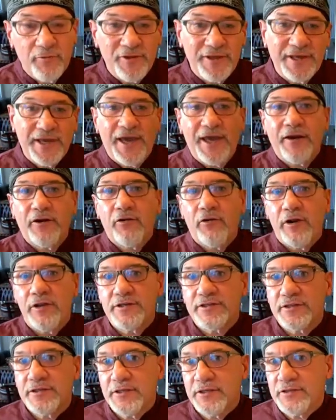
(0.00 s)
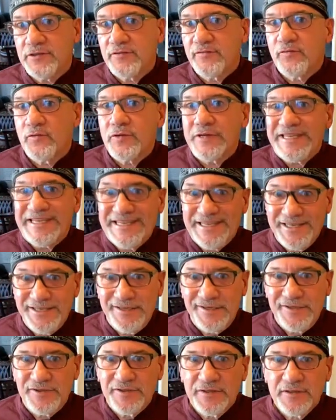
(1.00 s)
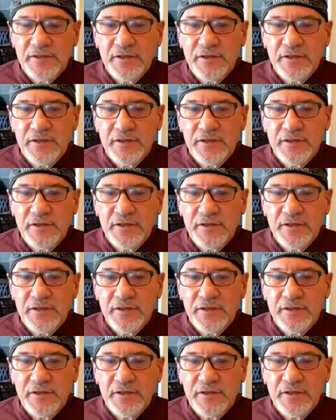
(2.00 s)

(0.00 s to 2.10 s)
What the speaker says: We categorize things for ease.